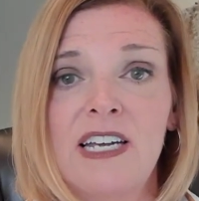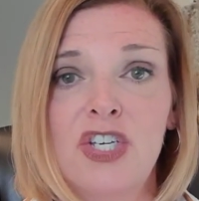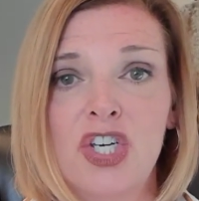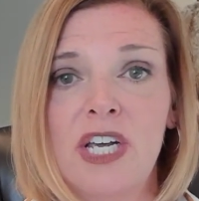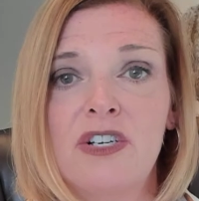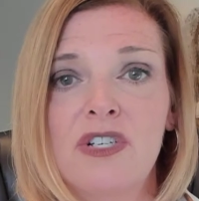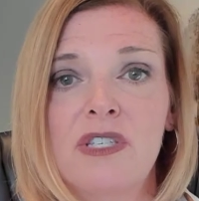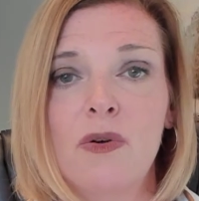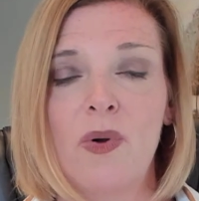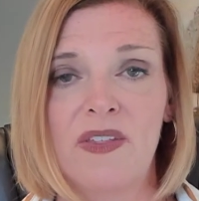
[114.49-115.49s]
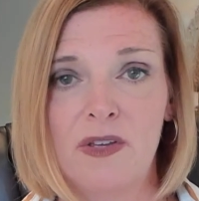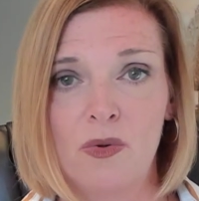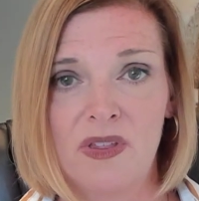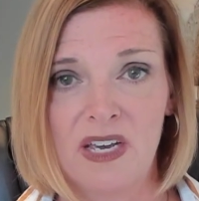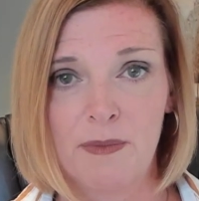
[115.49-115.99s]
It changes the way that
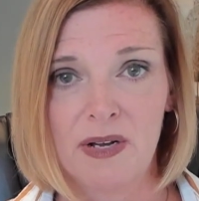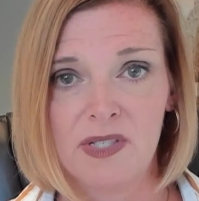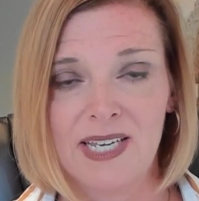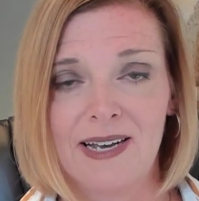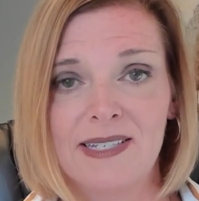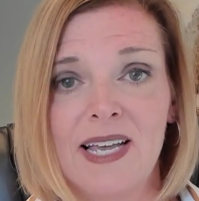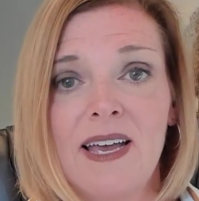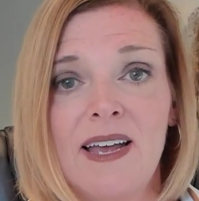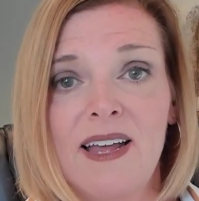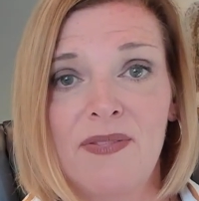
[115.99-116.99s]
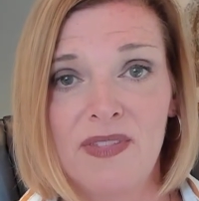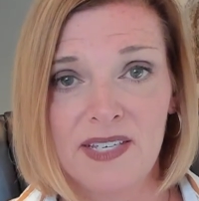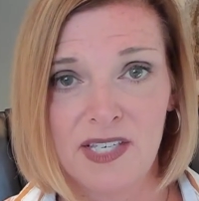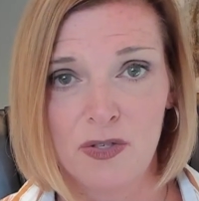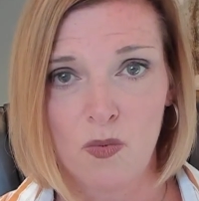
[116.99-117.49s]
you think about sex. And
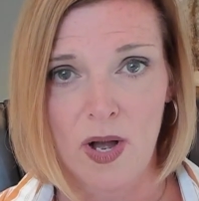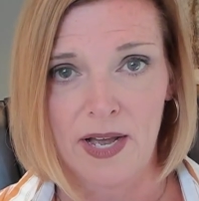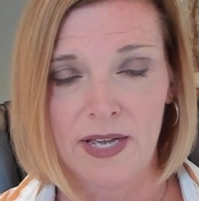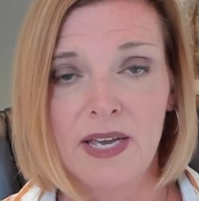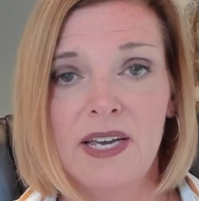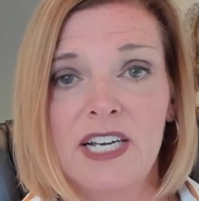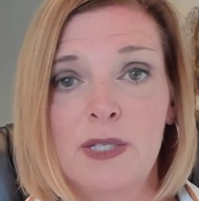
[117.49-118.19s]
this is why.